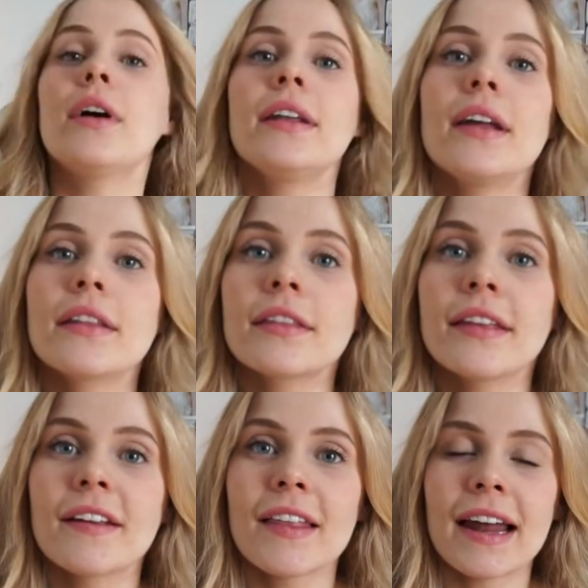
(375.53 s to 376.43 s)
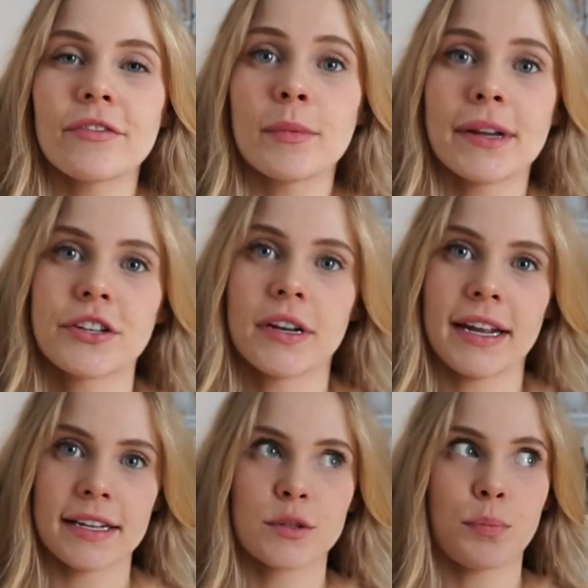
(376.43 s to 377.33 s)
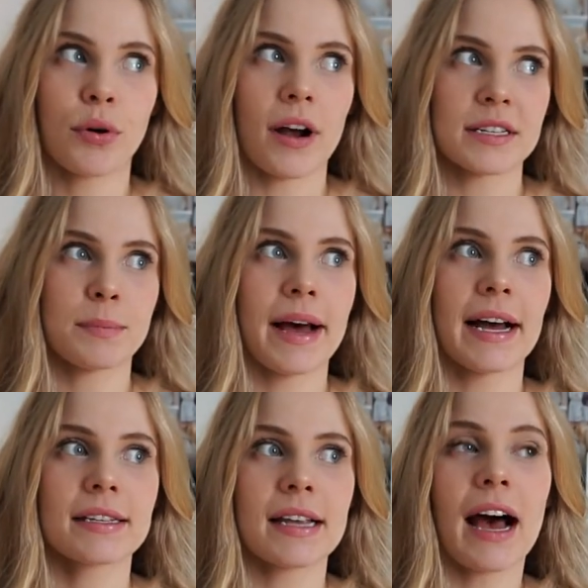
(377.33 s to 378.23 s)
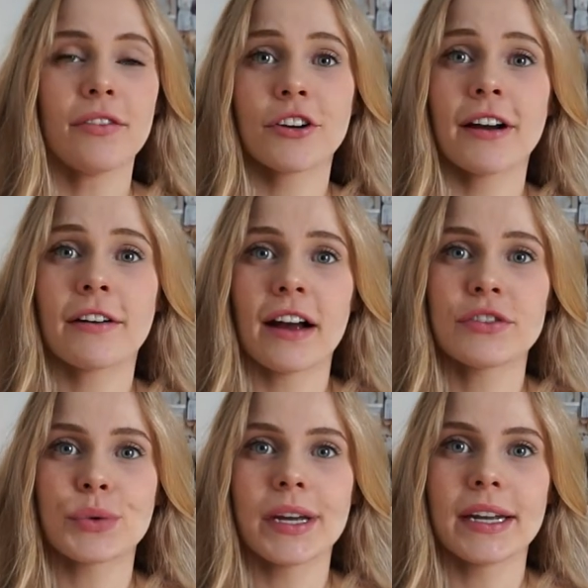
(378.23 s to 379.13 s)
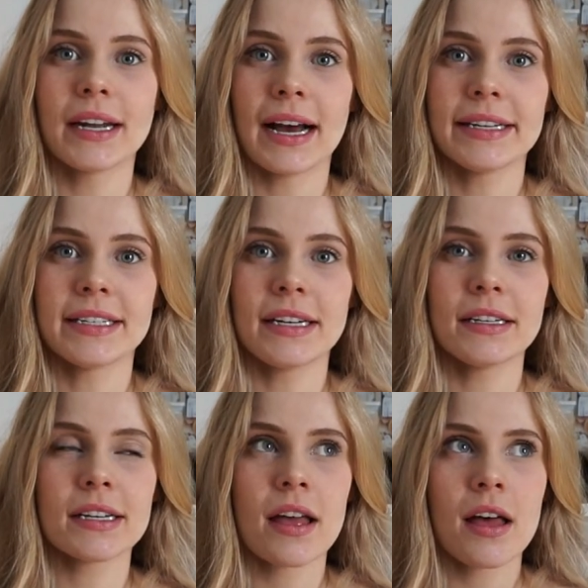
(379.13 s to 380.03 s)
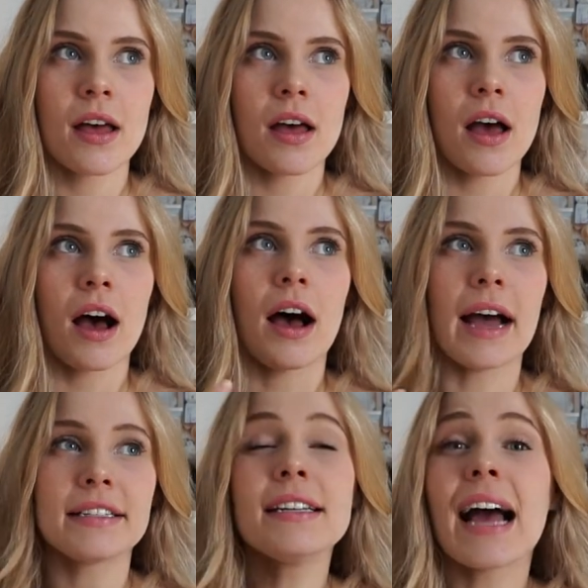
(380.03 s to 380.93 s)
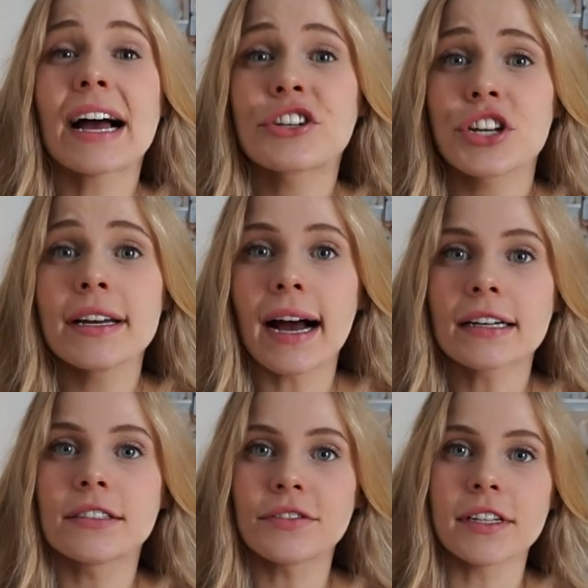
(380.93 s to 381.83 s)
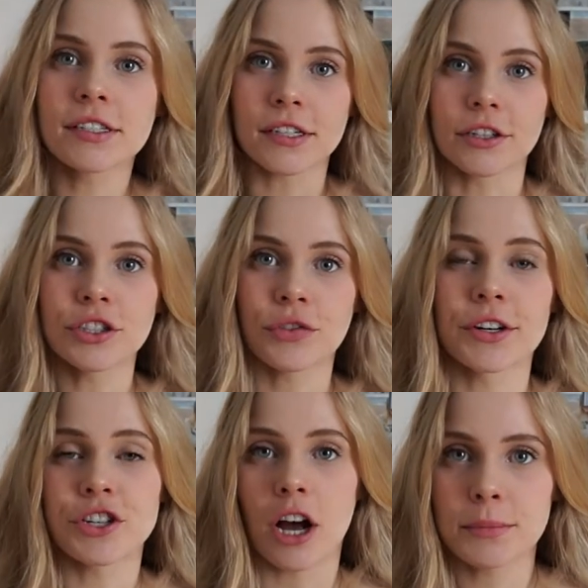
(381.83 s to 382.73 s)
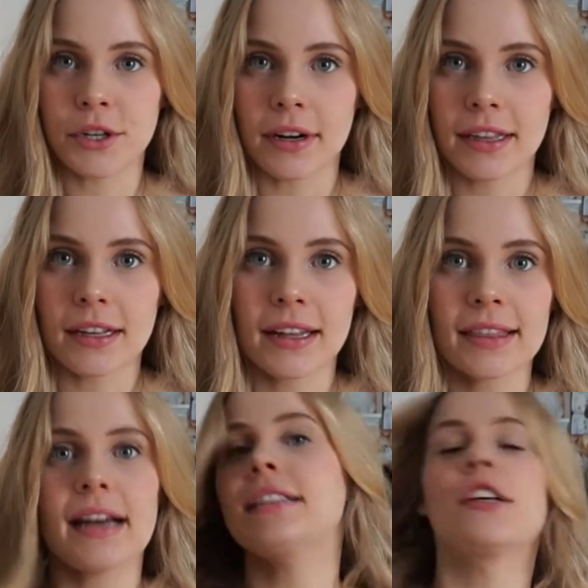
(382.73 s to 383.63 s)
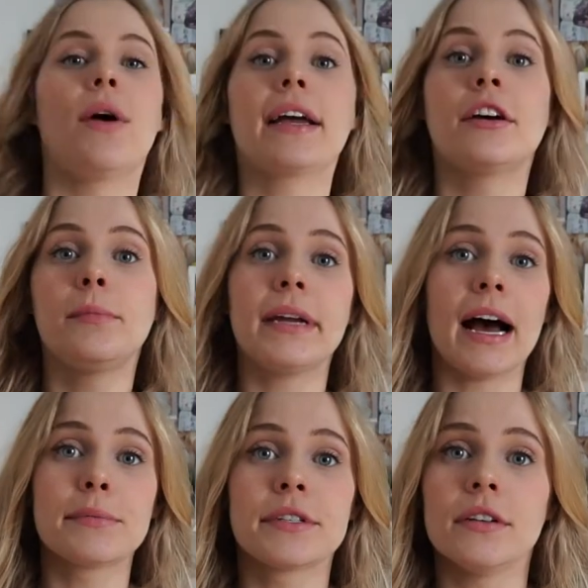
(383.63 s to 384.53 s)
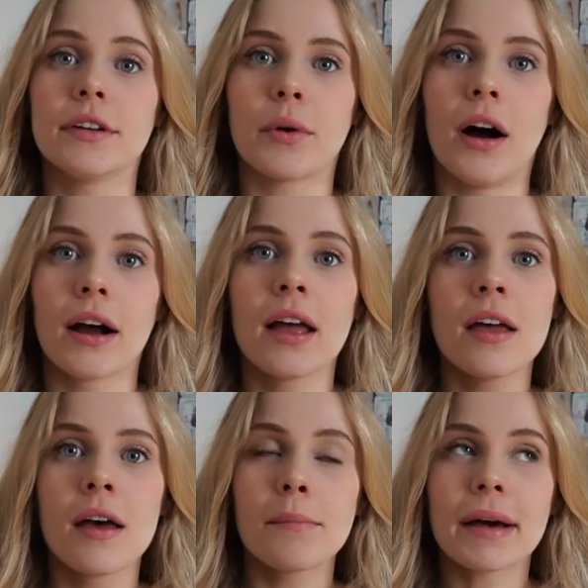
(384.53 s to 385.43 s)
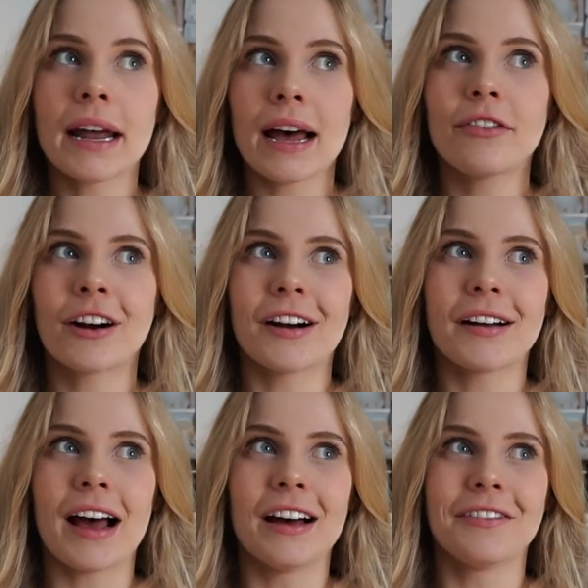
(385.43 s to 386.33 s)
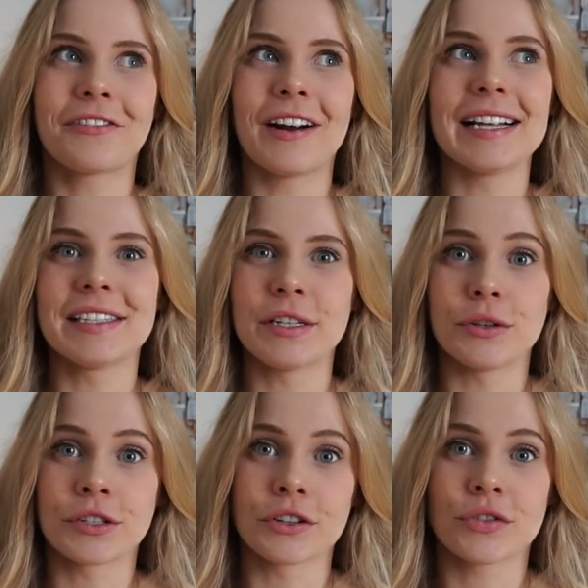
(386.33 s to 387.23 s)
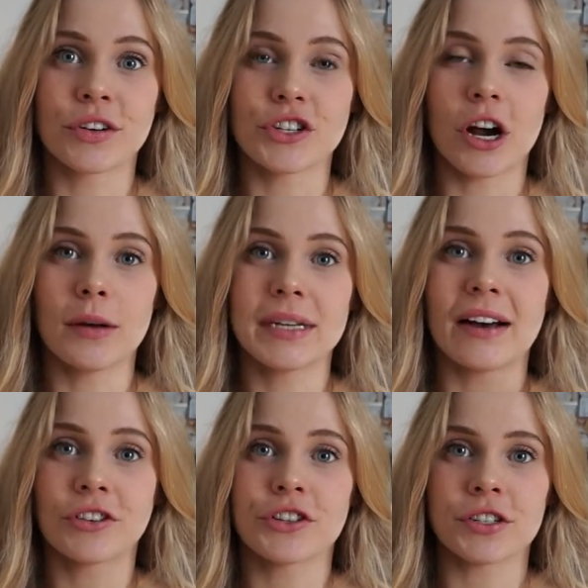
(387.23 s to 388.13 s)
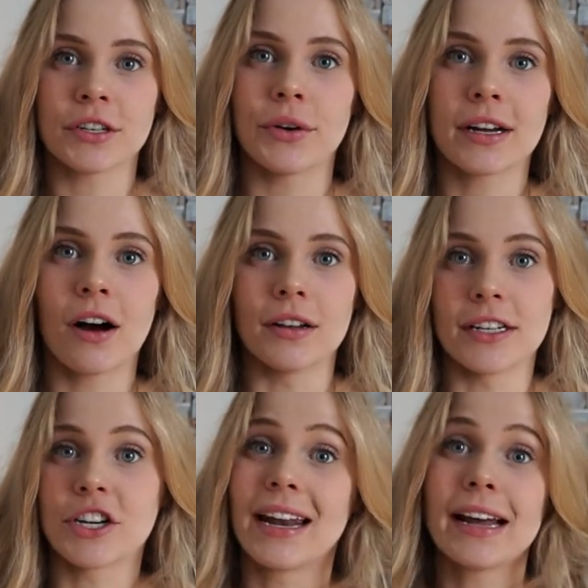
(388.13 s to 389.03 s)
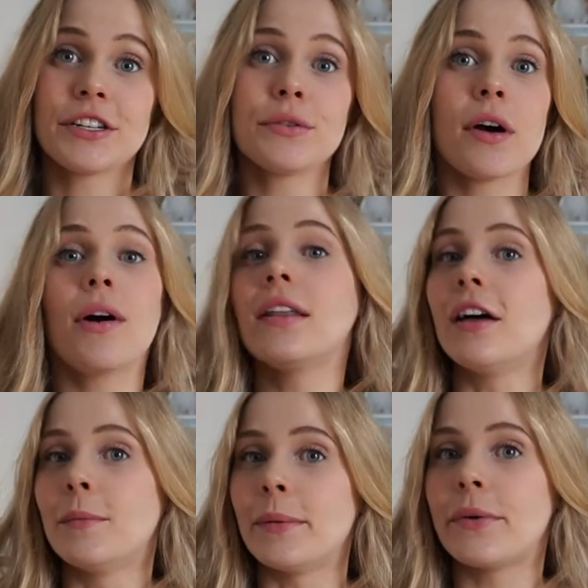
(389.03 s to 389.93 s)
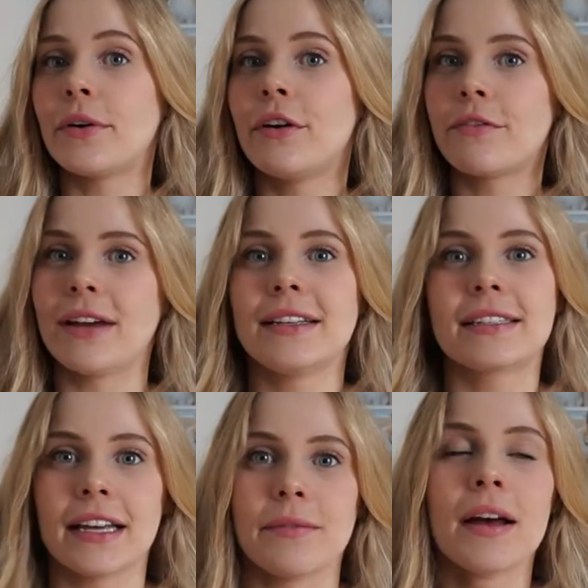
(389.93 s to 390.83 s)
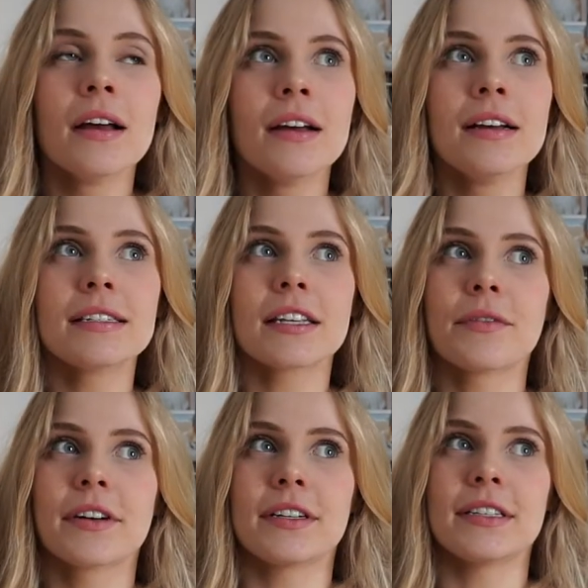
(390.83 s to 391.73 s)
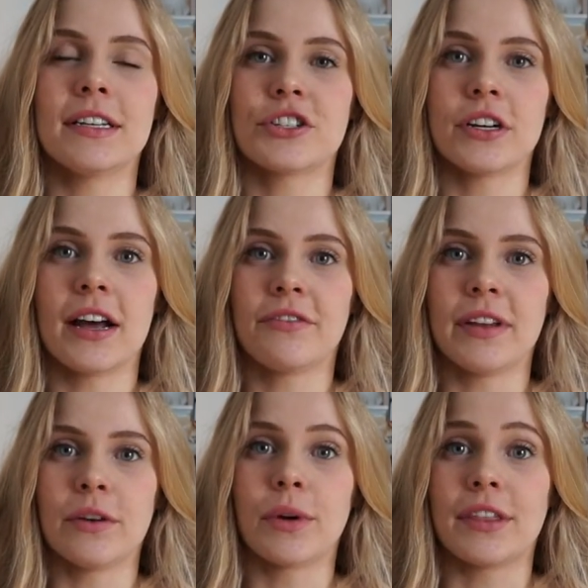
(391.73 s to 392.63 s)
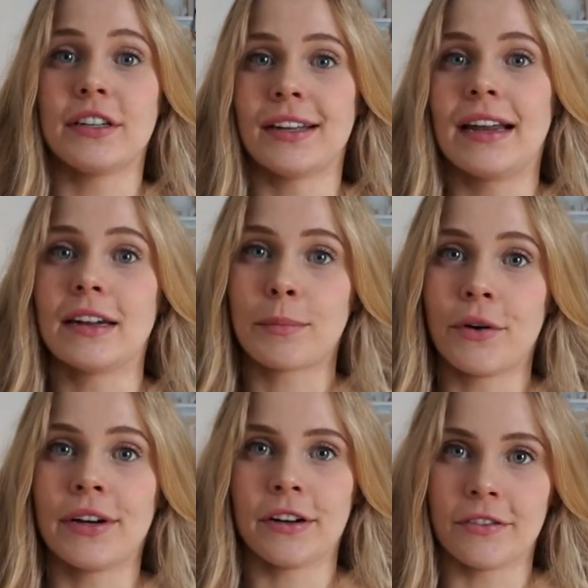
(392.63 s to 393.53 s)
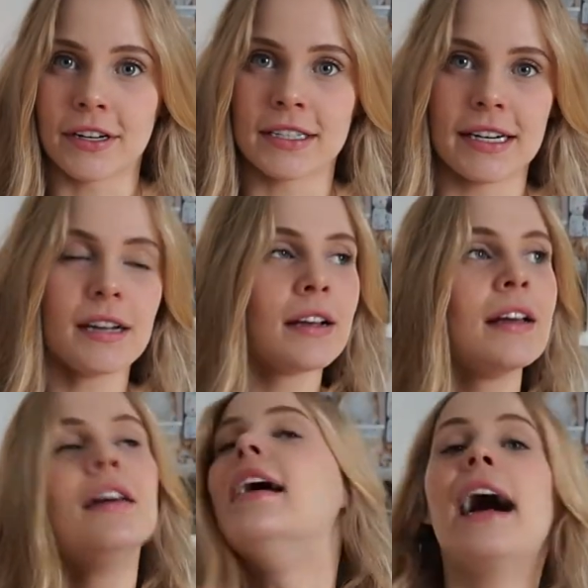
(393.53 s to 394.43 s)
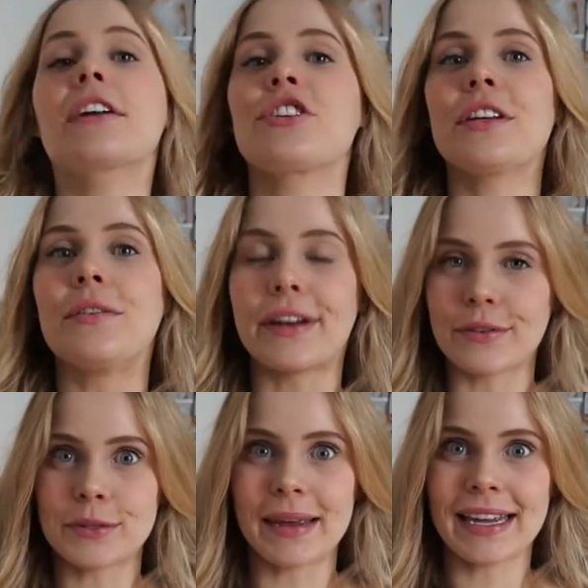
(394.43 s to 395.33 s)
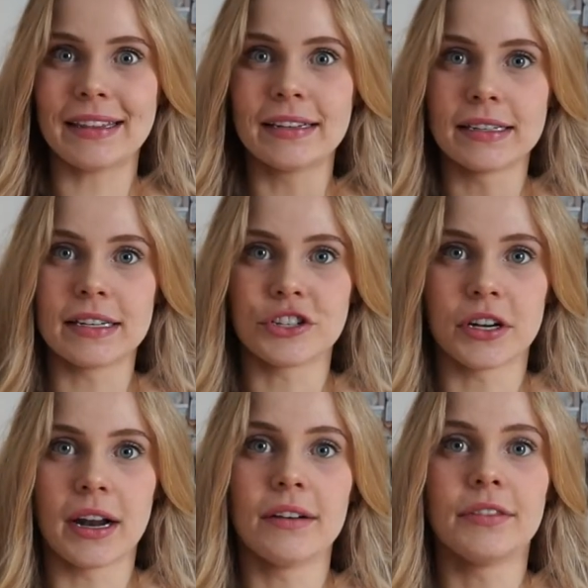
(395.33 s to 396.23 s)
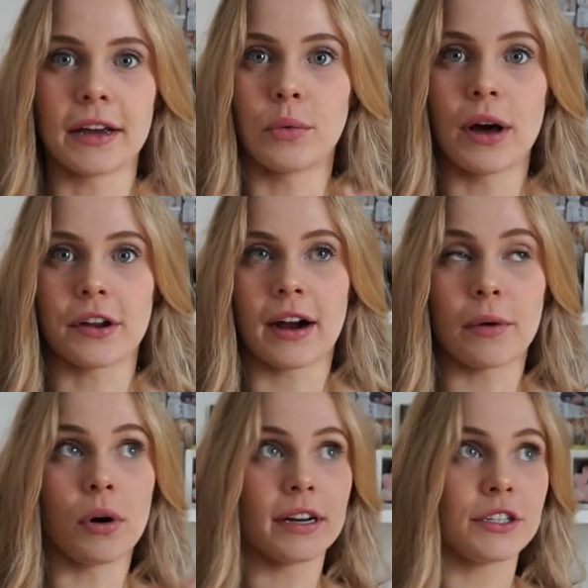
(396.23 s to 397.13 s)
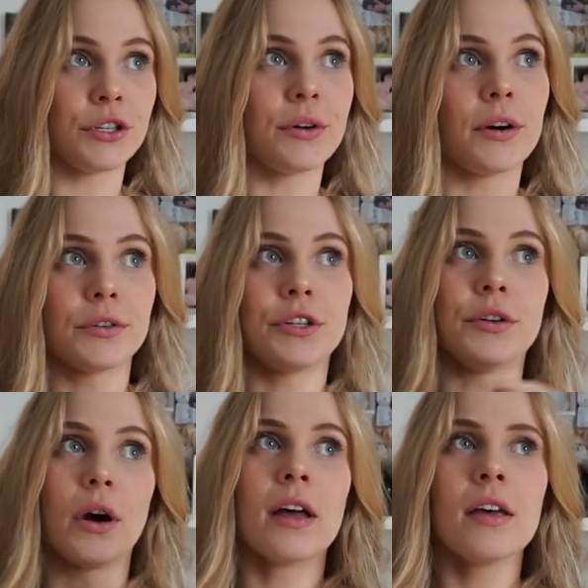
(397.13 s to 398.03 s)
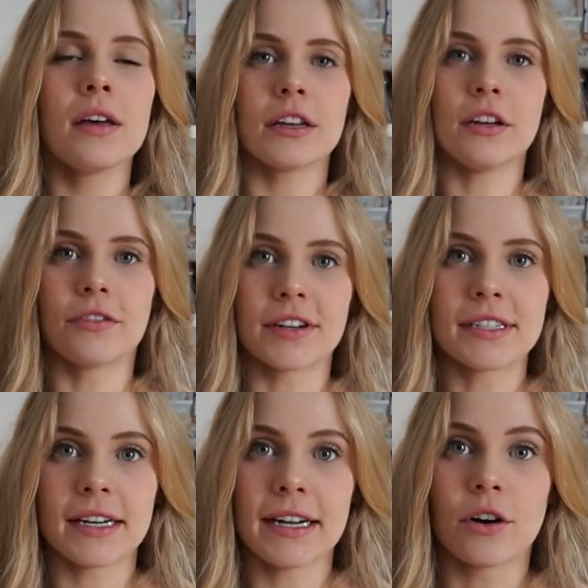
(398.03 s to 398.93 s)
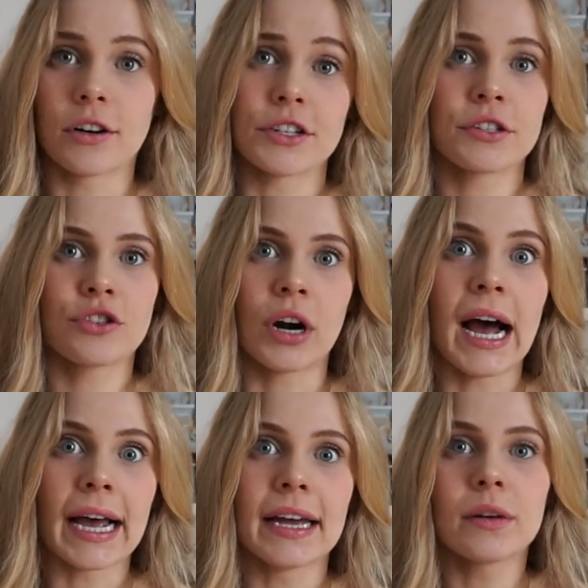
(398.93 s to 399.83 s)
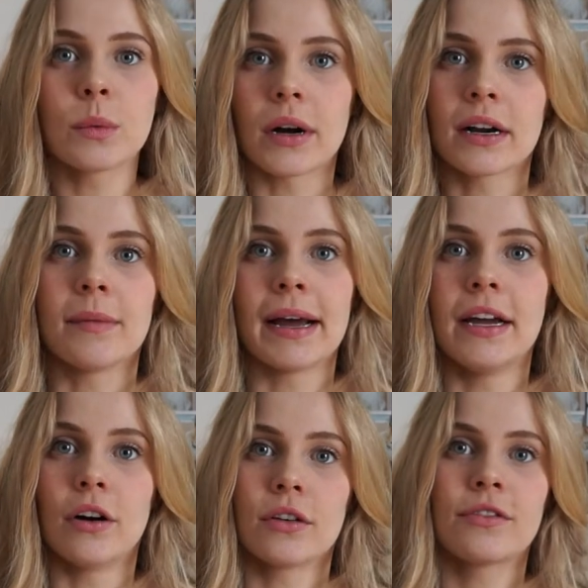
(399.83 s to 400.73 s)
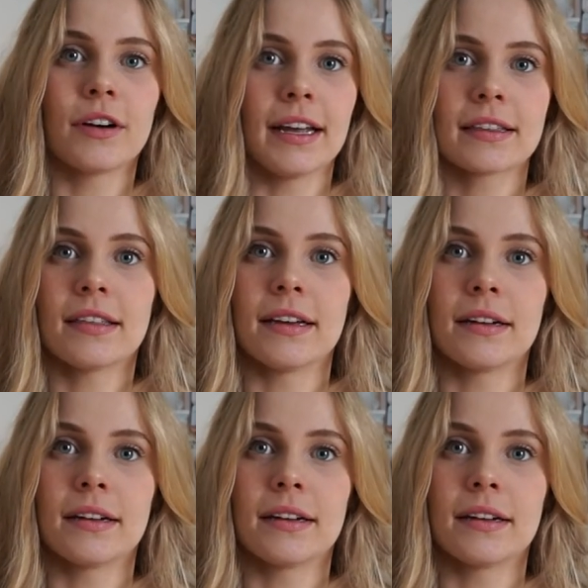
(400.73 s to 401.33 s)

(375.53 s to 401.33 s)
another thing that I have to mention is prospects. After I graduated, I didn't actually actively search for jobs or anything like that, so I could be absolutely wrong, but I have heard of friends who search for jobs after just going to college, and I do know a lot of people who have made the same similar decision of me where they did end up going to university. Actually, when I was making the decision of like whether I wanted to go to university or just try and work on my own for like